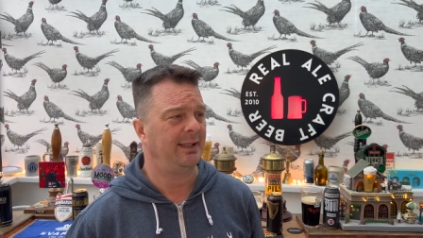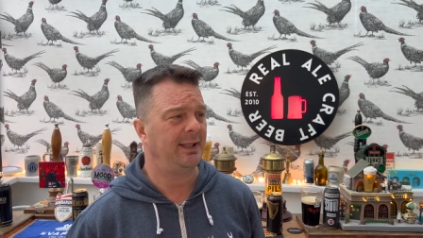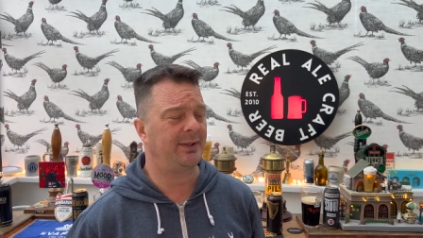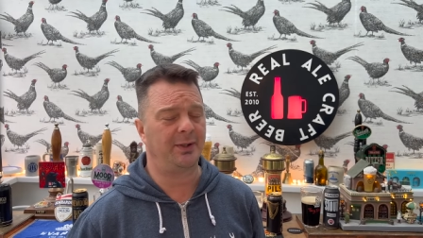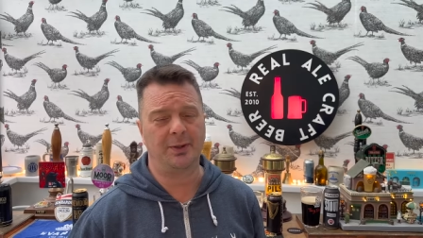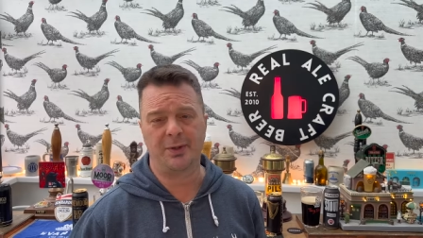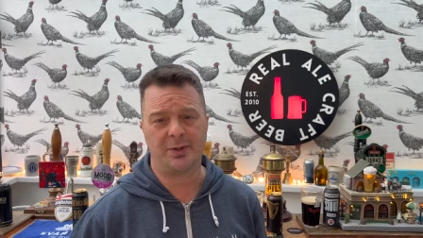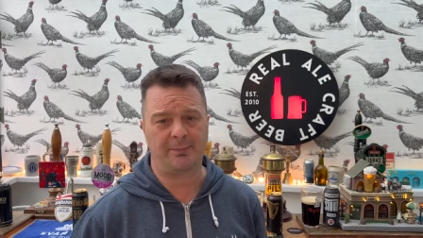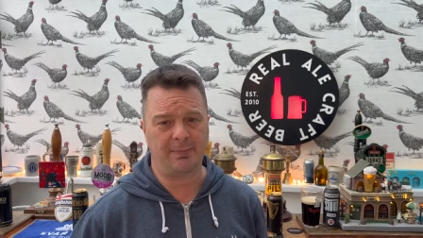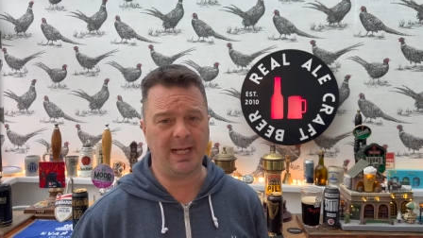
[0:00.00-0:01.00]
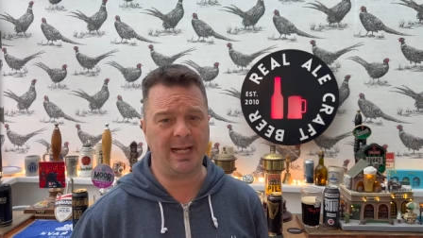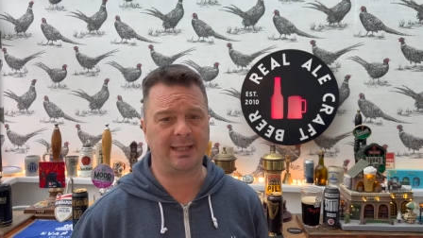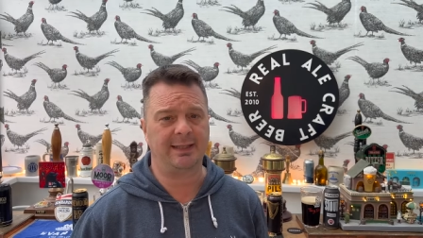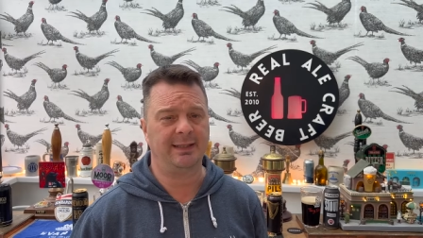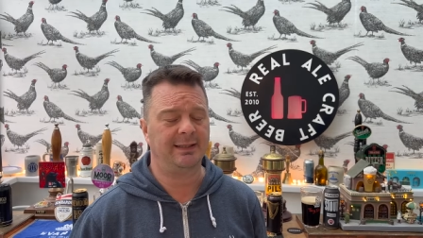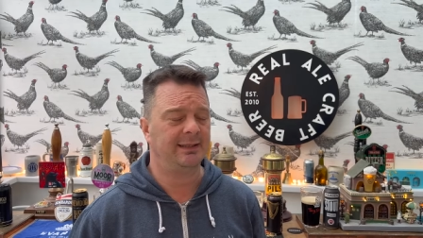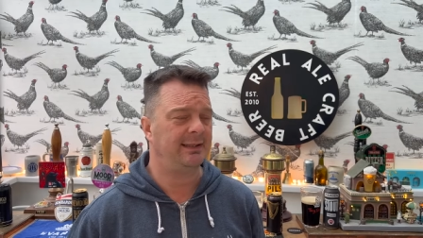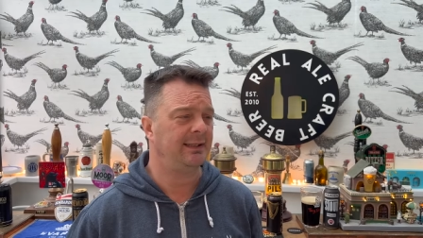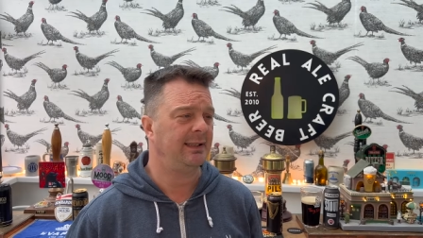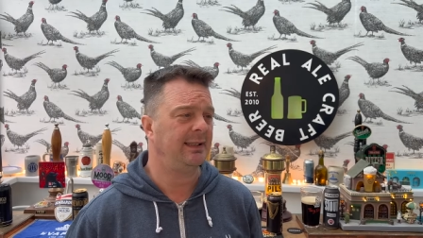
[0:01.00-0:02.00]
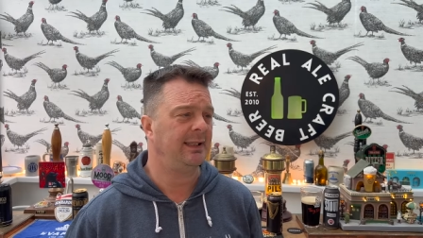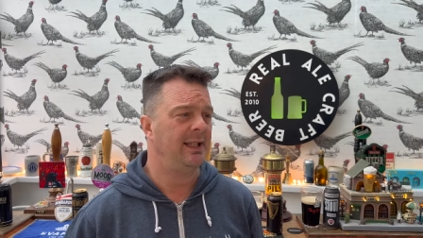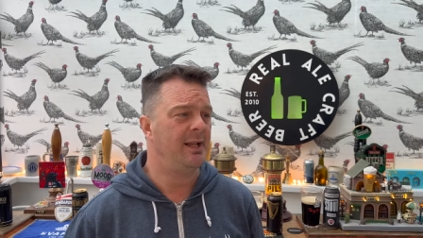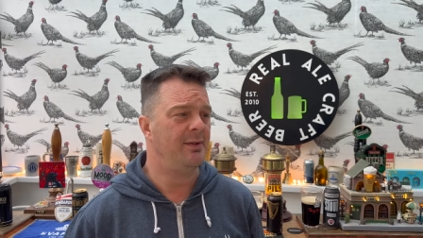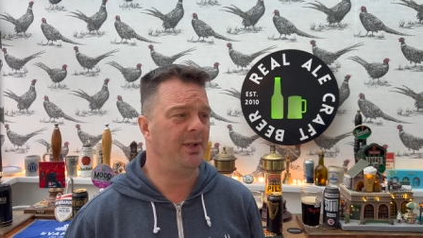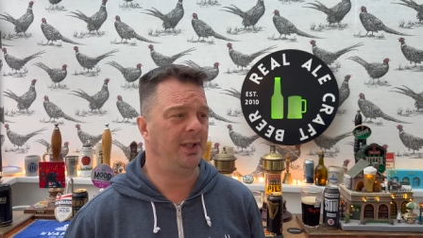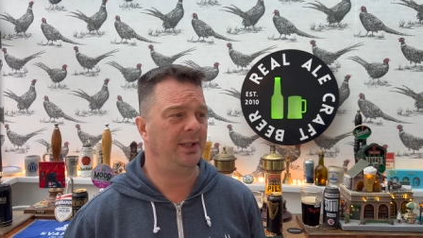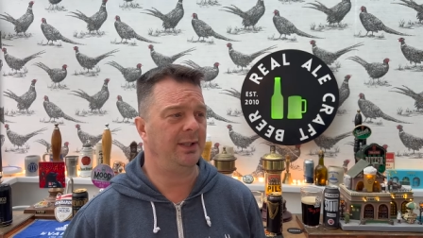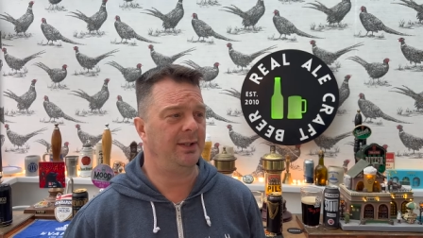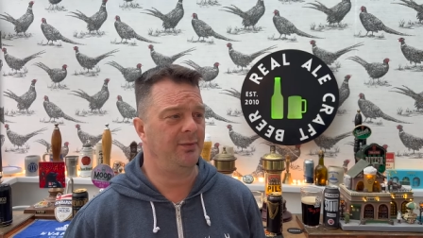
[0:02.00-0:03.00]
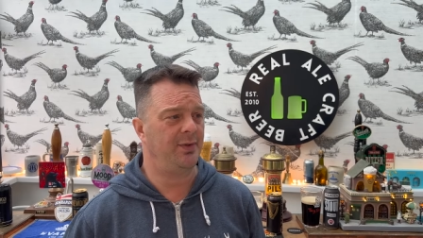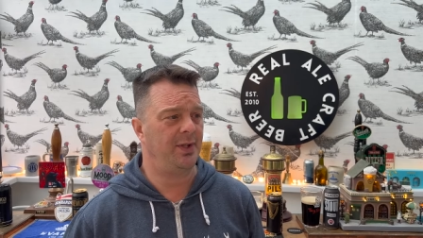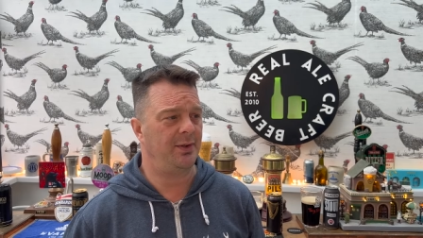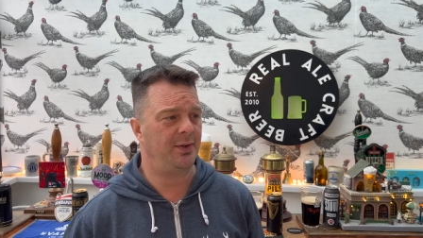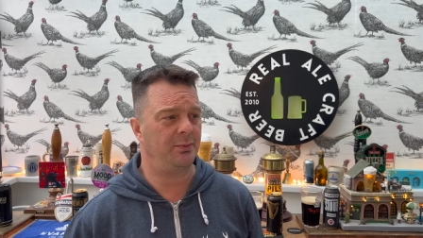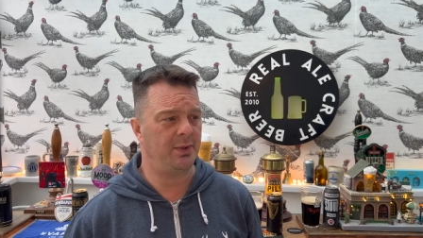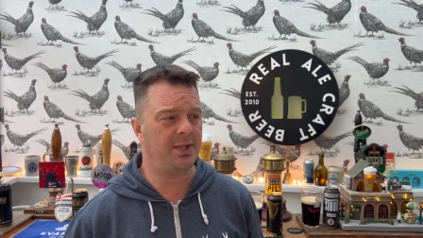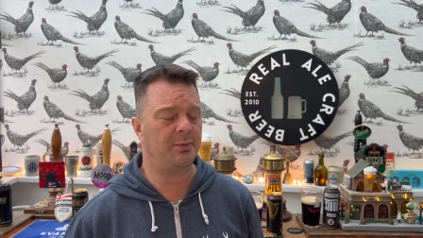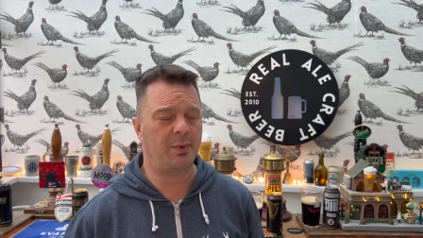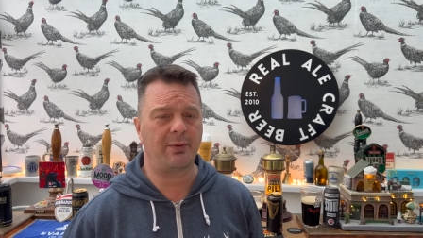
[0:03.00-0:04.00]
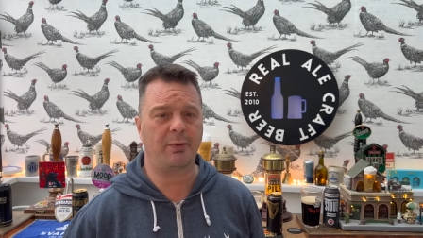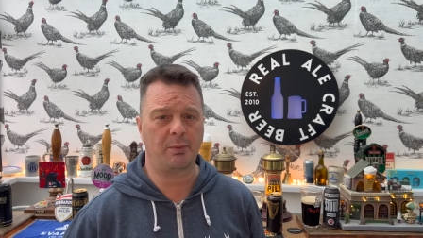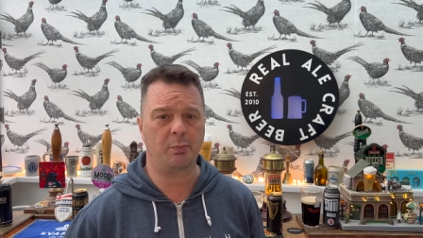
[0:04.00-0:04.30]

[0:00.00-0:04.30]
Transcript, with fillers: at the launch of Black, that the the reason why we,